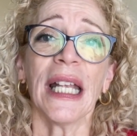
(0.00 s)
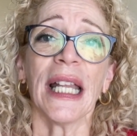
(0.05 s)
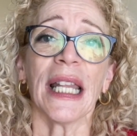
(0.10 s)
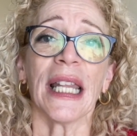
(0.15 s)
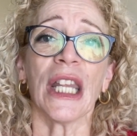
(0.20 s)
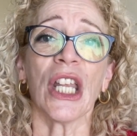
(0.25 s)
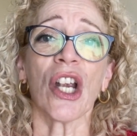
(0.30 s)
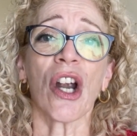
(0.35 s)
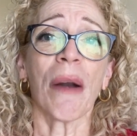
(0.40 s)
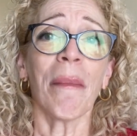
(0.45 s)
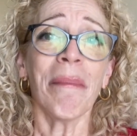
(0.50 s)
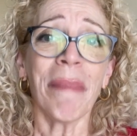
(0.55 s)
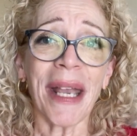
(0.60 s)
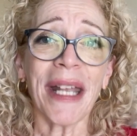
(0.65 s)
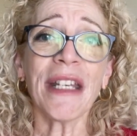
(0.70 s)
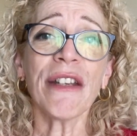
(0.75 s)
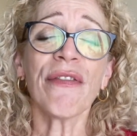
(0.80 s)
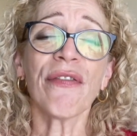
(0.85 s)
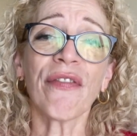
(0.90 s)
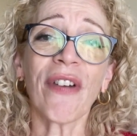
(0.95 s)
There are
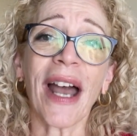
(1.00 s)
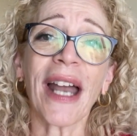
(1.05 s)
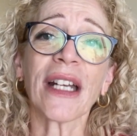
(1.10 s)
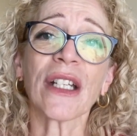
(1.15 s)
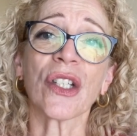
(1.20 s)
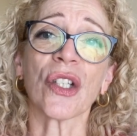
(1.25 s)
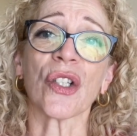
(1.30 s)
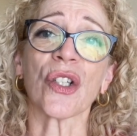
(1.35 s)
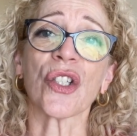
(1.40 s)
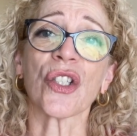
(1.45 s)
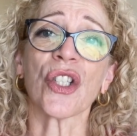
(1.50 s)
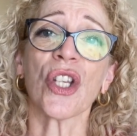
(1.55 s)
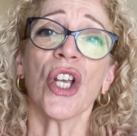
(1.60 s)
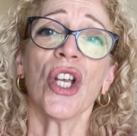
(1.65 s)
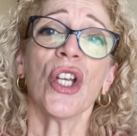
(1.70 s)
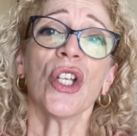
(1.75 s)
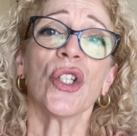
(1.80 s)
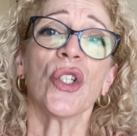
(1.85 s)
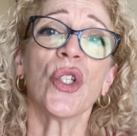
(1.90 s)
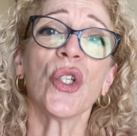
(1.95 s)
many factors
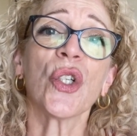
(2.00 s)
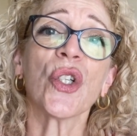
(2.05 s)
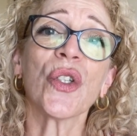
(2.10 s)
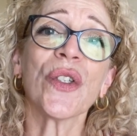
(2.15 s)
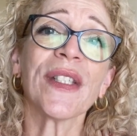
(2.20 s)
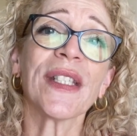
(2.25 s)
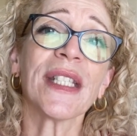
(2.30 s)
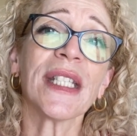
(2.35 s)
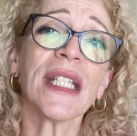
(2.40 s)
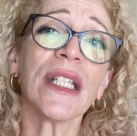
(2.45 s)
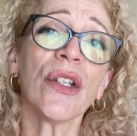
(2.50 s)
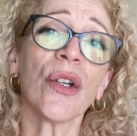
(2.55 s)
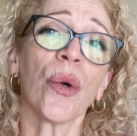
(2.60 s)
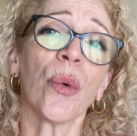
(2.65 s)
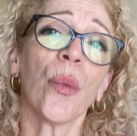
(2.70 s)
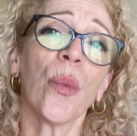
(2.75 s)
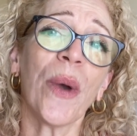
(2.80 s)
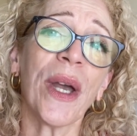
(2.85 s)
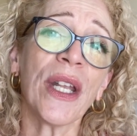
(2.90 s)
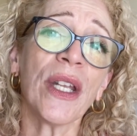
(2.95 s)
to consider
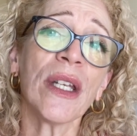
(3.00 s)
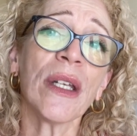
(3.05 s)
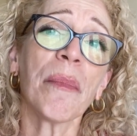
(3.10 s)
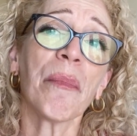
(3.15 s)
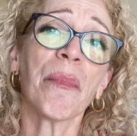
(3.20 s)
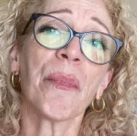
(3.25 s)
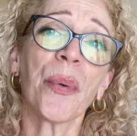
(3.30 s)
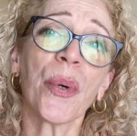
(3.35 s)
when